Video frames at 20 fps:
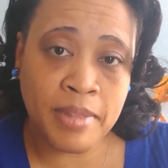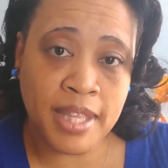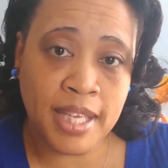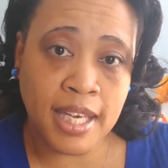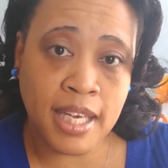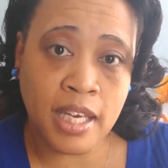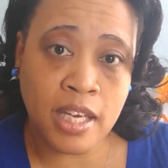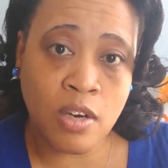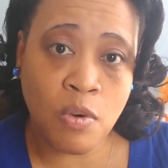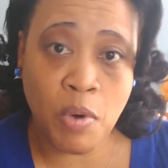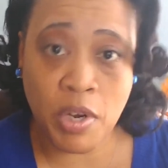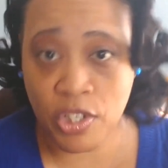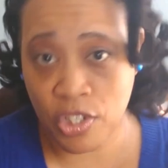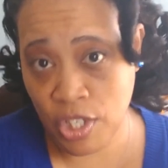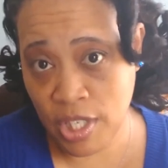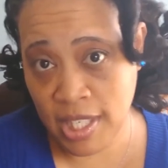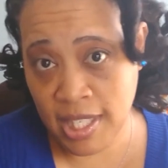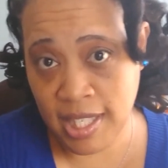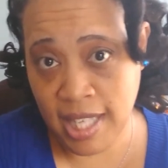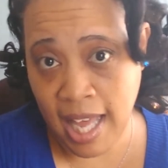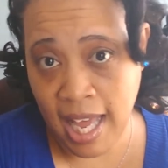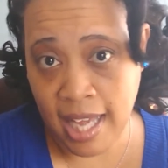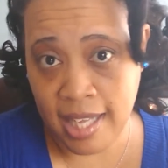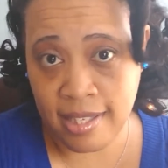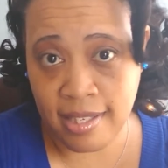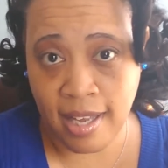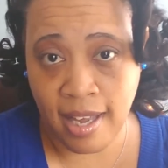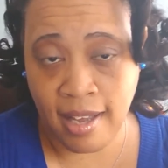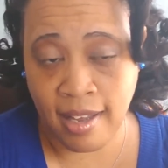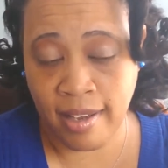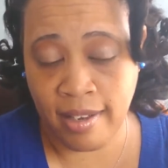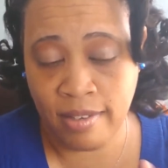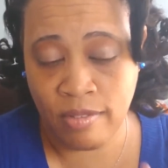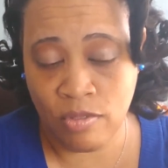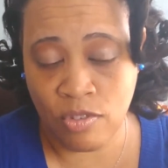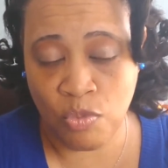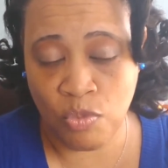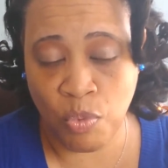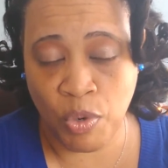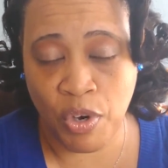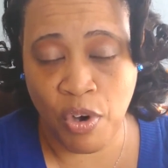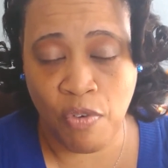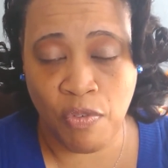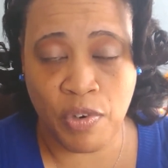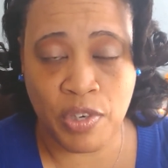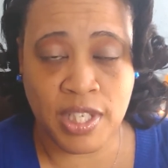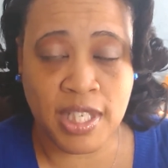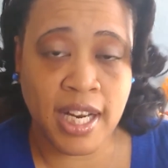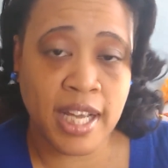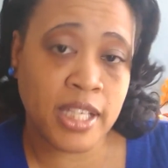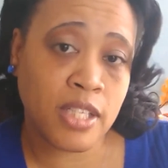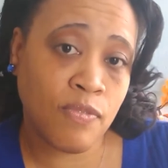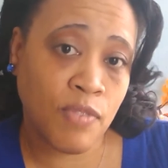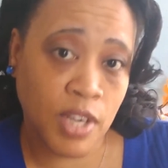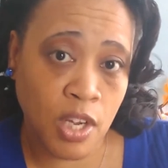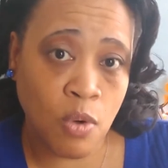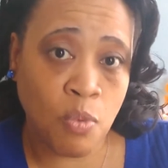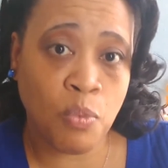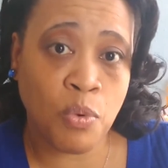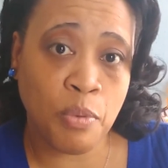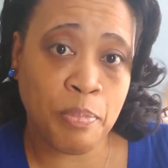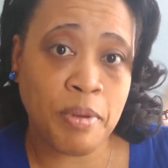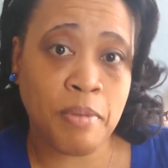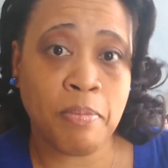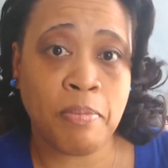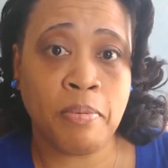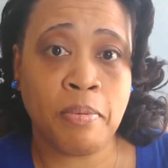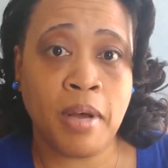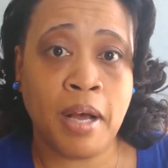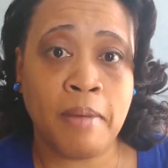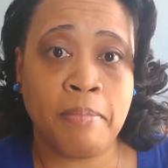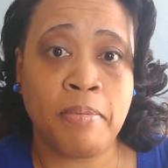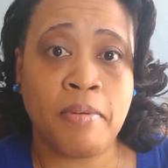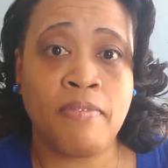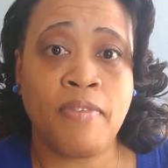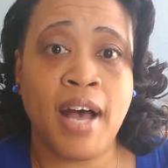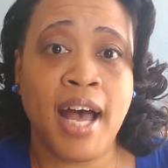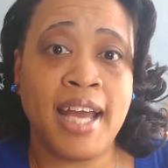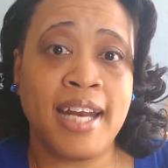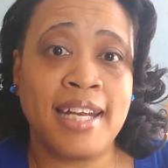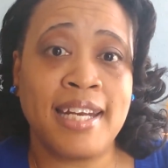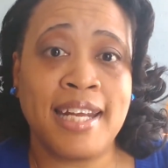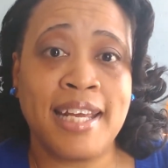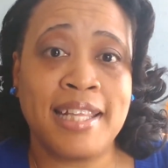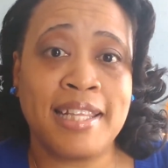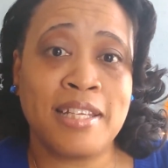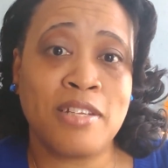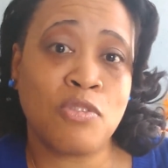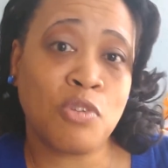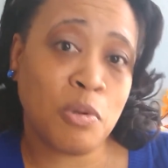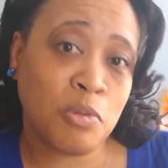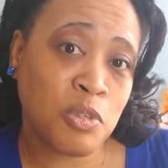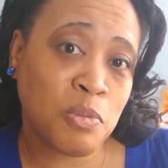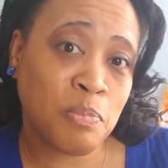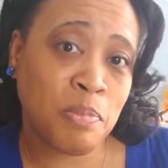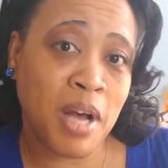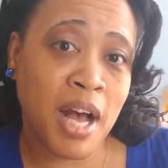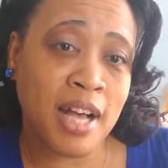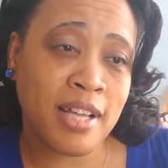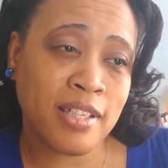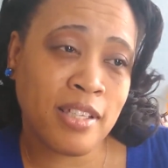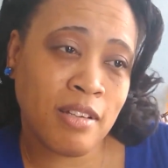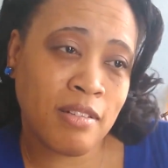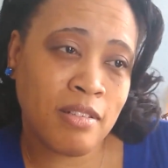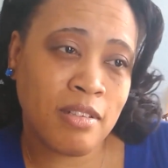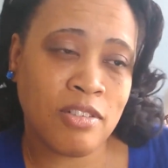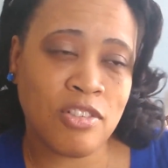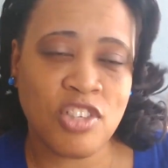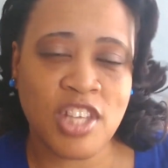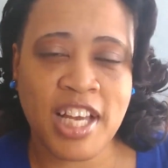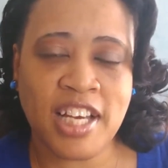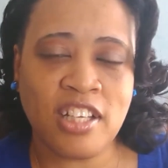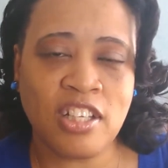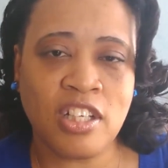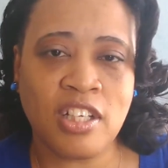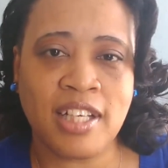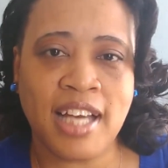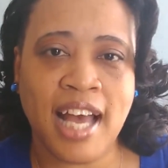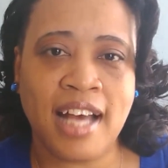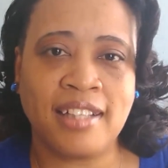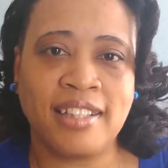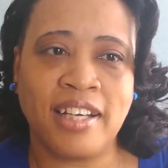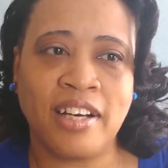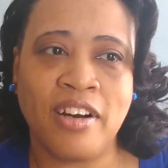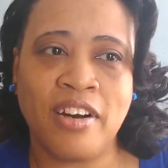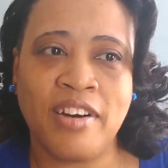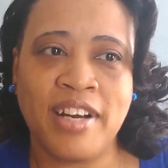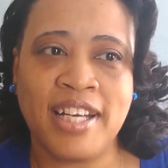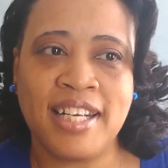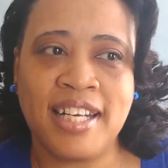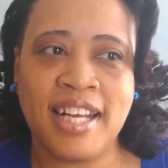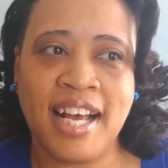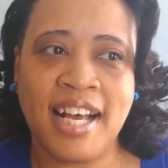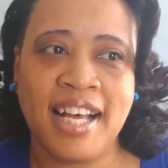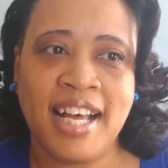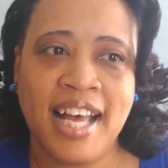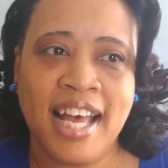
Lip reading: the questions that I went over in today's video will be provided in the description box. So you should take a look out there and,